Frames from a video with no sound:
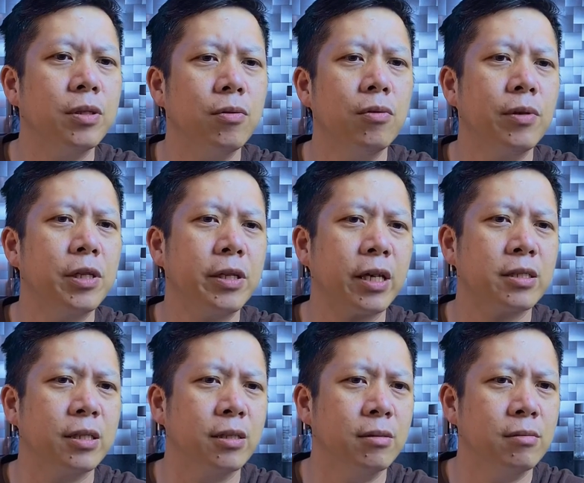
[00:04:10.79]
you, who are you
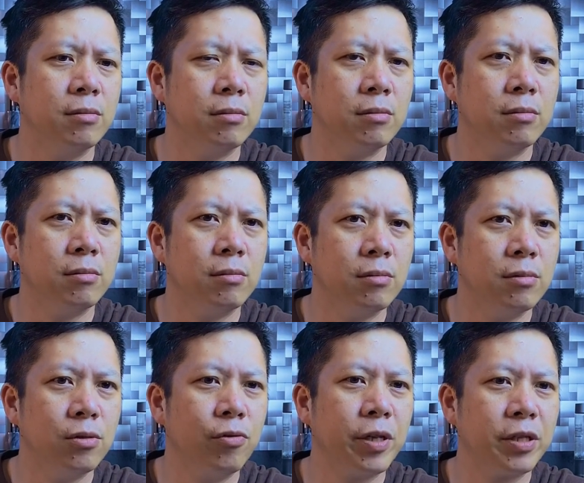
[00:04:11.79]
texting?
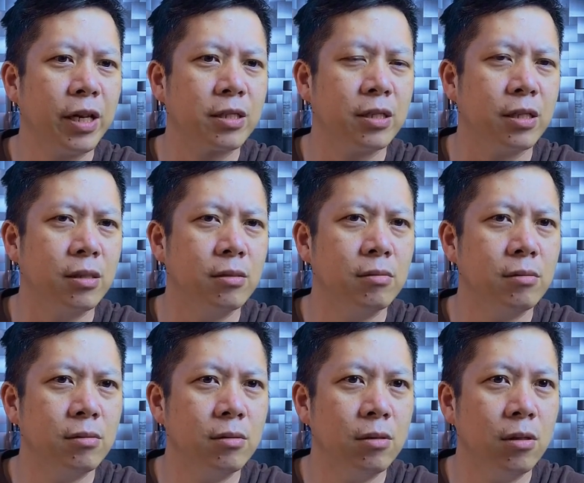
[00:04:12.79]
Who are you texting?
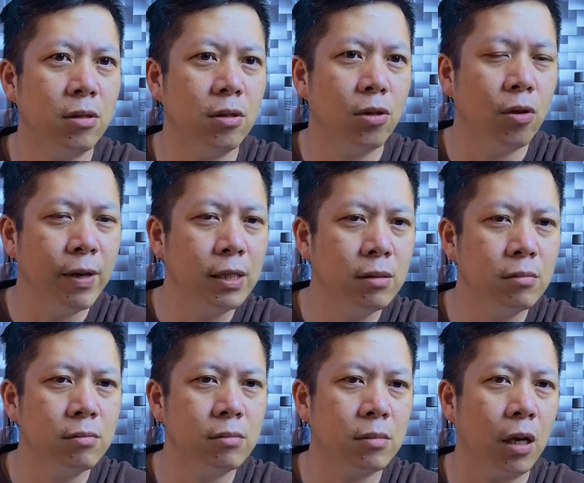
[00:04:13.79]
No one?
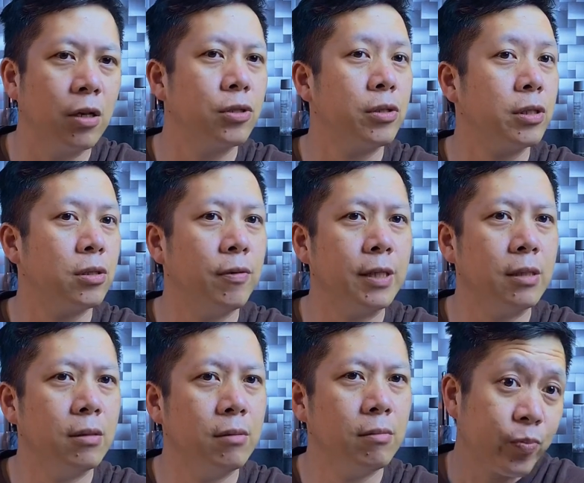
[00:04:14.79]
Are you sure it's no one?
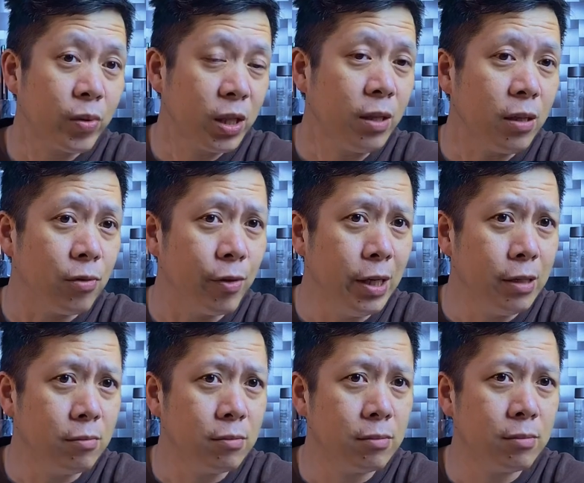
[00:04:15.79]
Really?
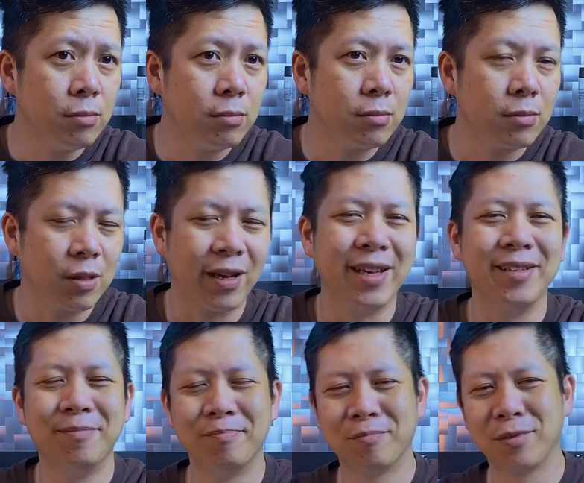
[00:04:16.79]
Okay,
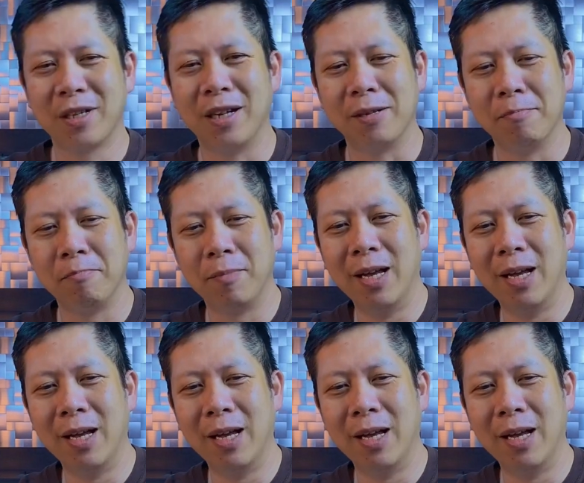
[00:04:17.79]
cut.